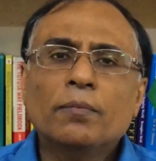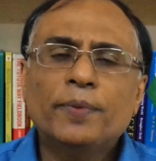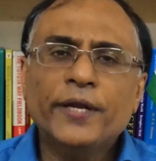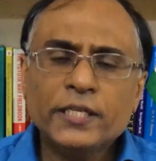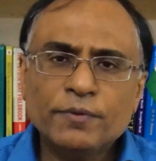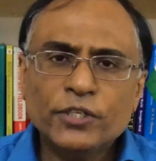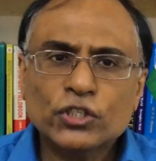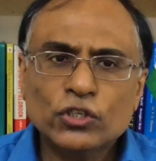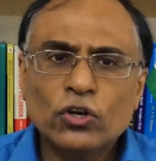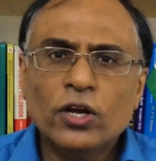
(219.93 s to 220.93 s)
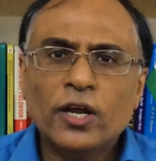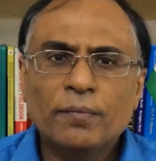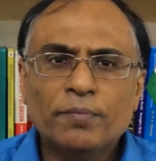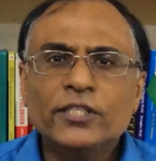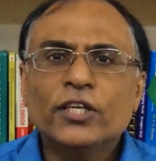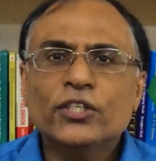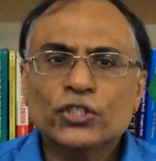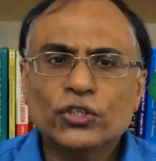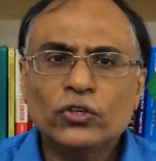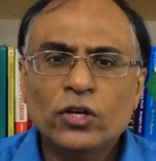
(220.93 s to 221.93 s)
Please
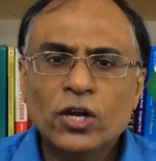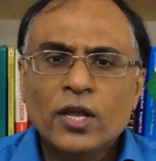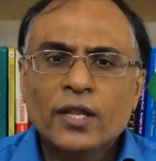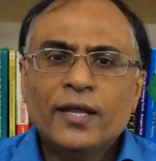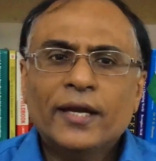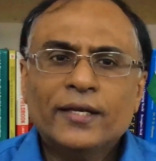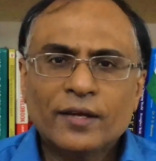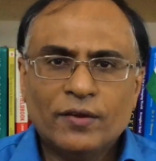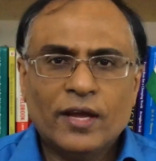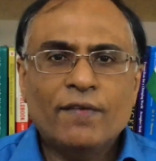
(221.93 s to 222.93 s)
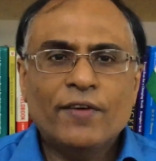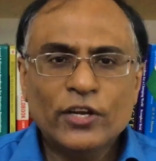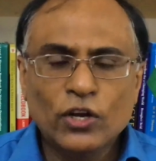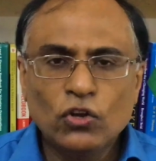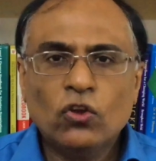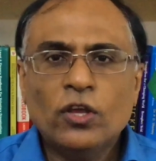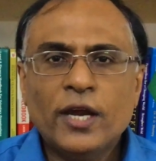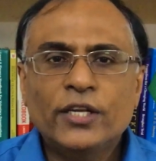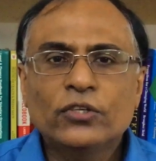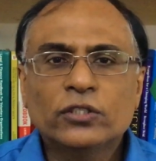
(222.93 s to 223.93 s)
ensure that when you're
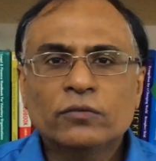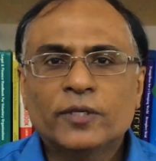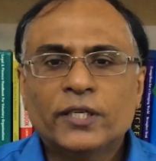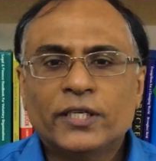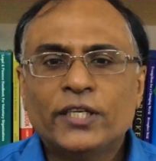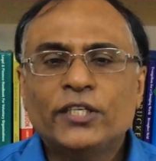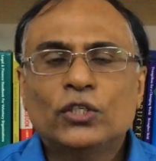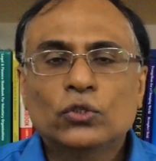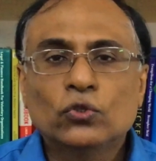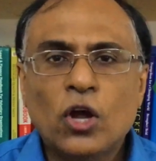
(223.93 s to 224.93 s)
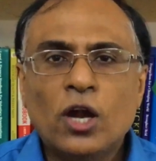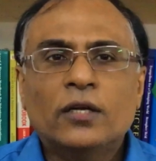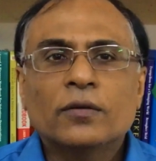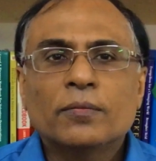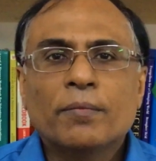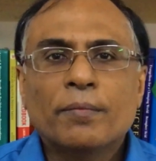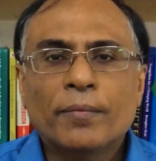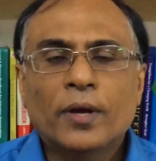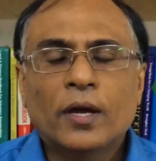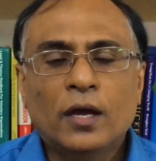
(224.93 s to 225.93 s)
looking at usability, do not
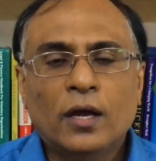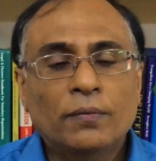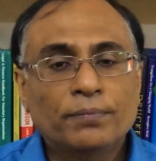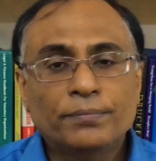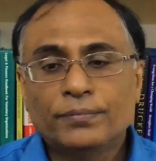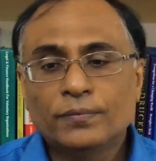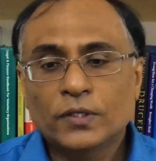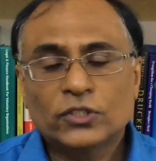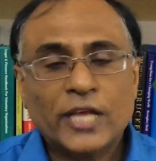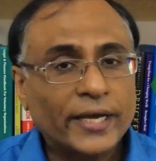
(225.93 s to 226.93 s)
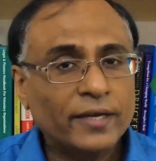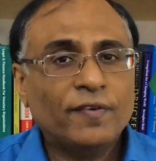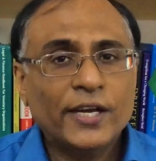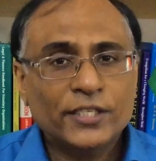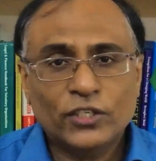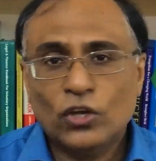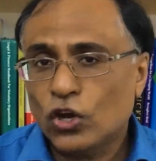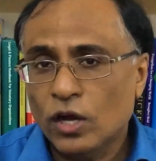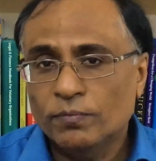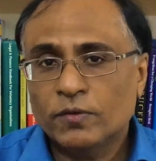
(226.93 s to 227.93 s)
sacrifice it
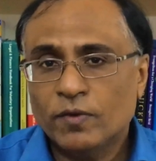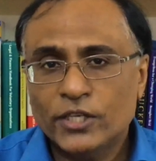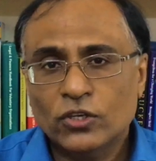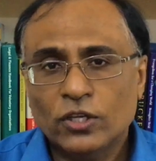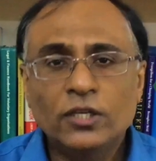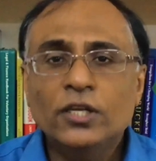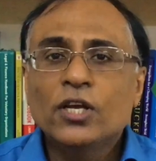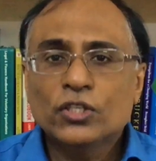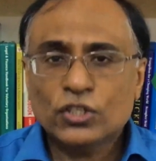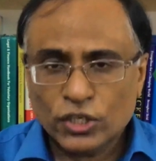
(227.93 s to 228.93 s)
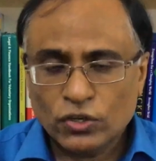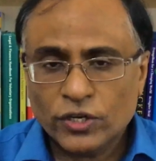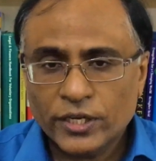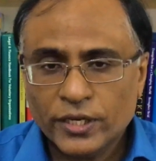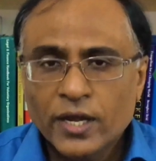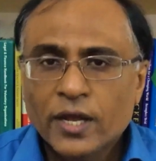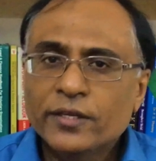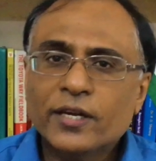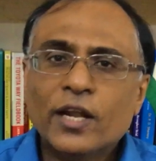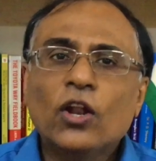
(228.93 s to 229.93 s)
or compromise on the security.
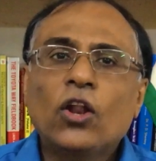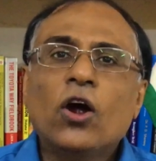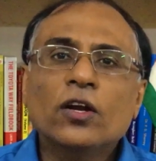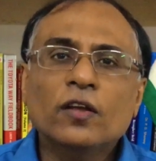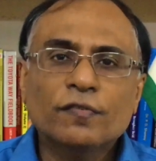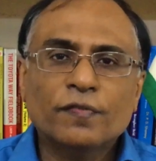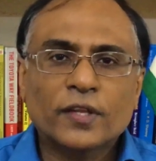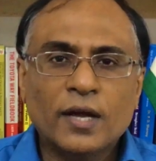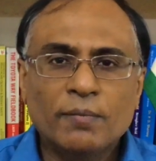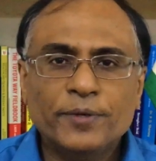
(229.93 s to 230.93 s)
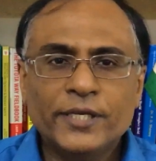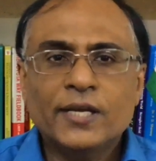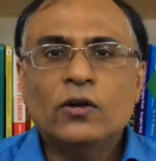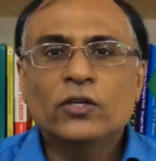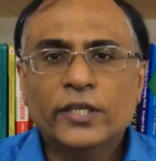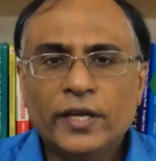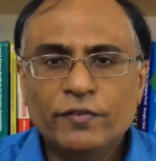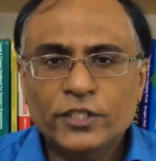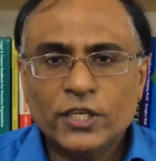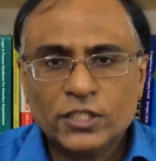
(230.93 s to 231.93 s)
There are a lot of companies out there
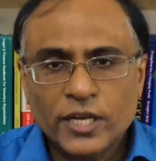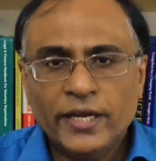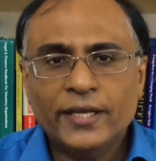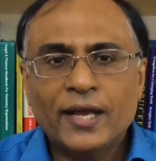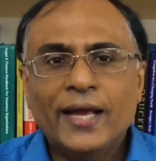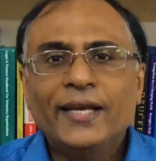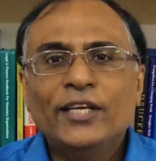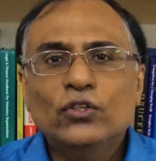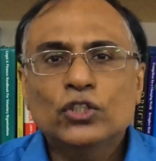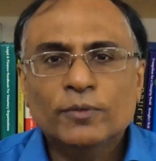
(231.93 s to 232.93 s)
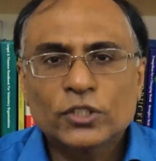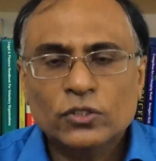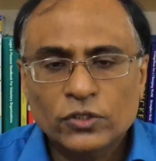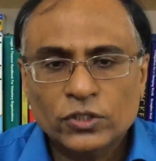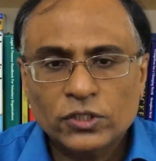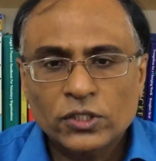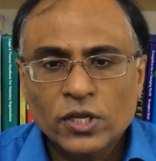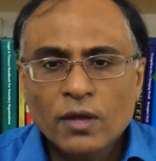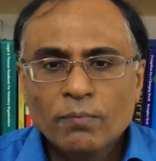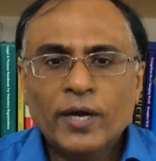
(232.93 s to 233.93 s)
which are selling highly usable solutions,
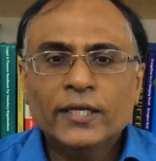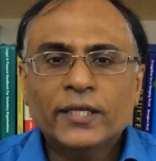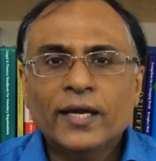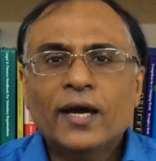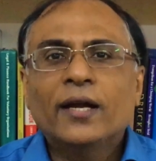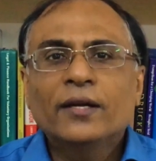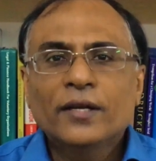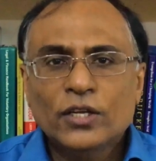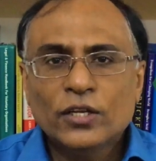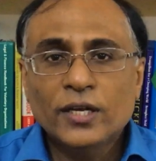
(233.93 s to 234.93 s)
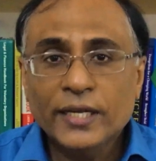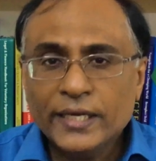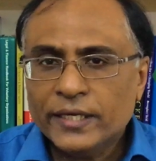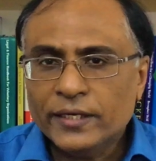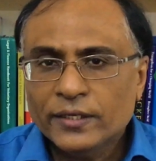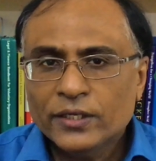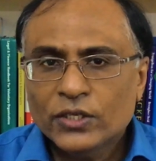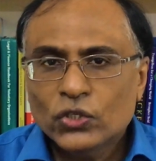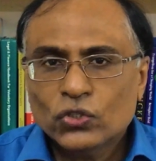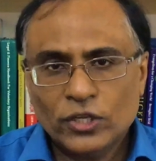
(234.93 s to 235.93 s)
but they are leaky.
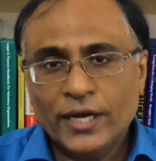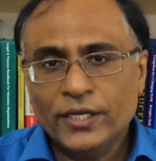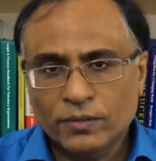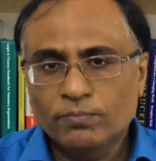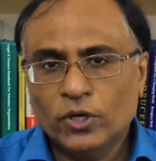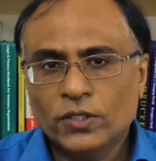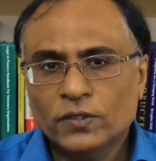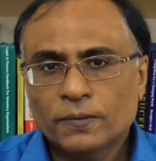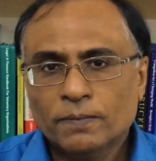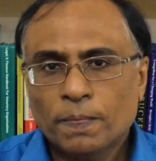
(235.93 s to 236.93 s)
So that is important.